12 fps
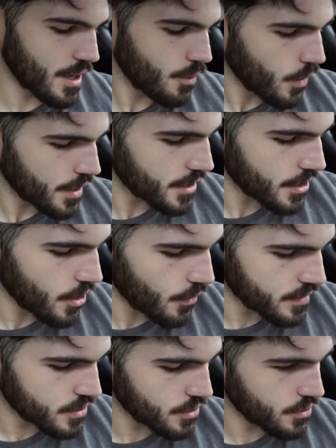I wanted to
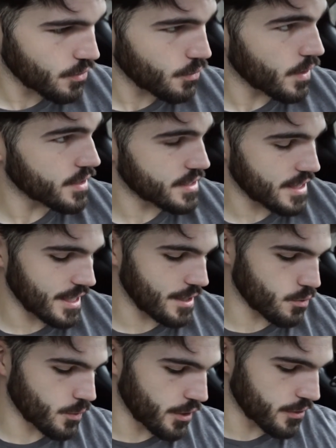go into was
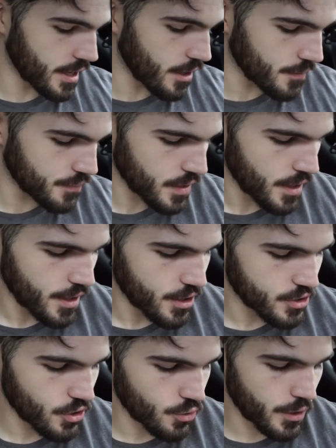the rear delt.
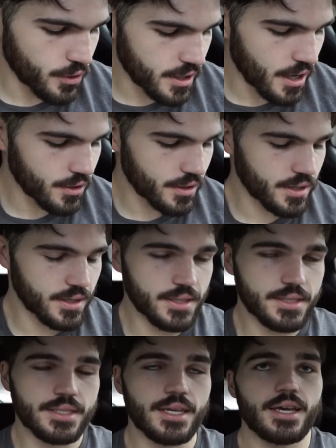So the rear delt
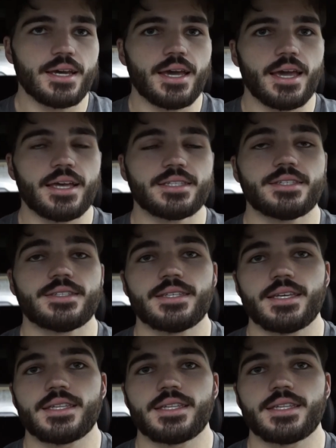is, it's